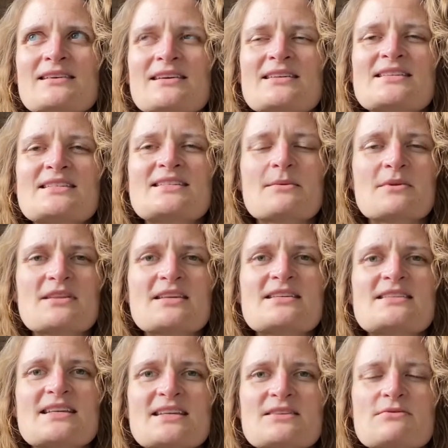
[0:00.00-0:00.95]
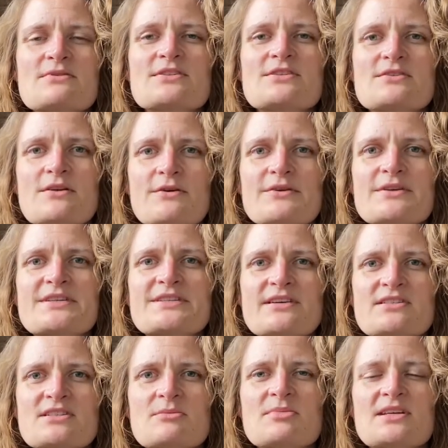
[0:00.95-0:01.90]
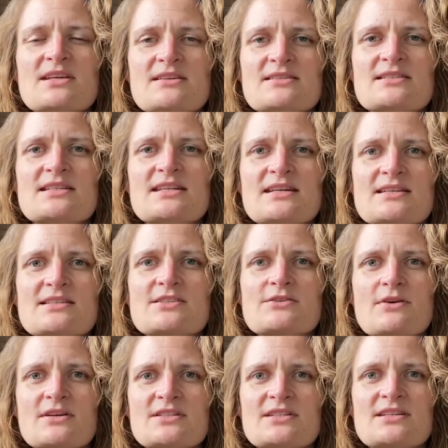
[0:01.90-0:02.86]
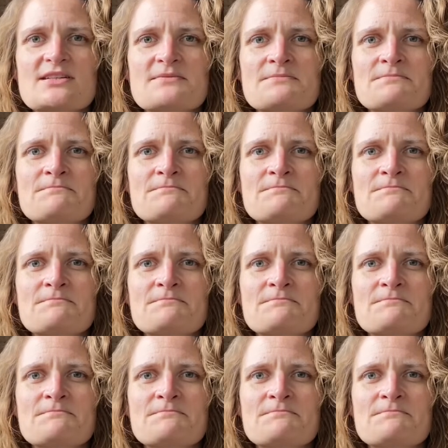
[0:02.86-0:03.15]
some of these things will slowly start to be deconstructed.